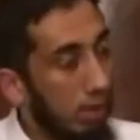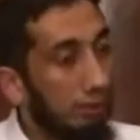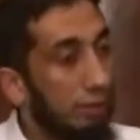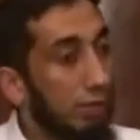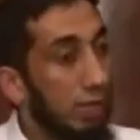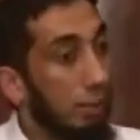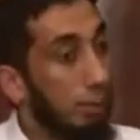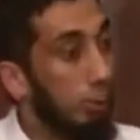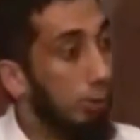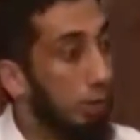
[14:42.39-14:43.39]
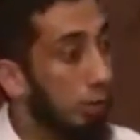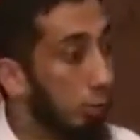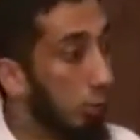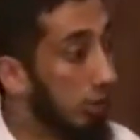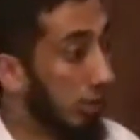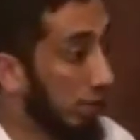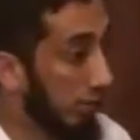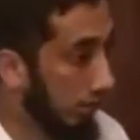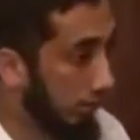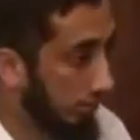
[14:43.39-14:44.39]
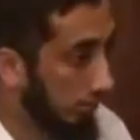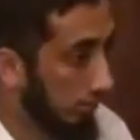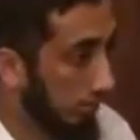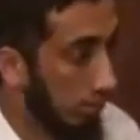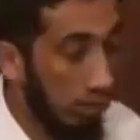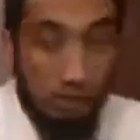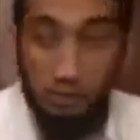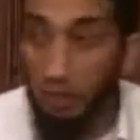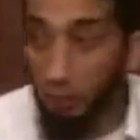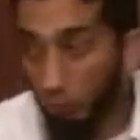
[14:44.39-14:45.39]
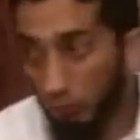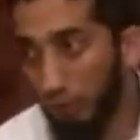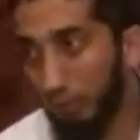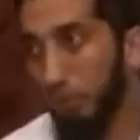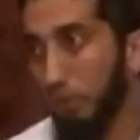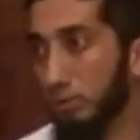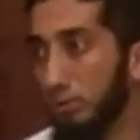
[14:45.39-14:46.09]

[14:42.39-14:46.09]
If there's an opportunity to go to a janazah, take your family.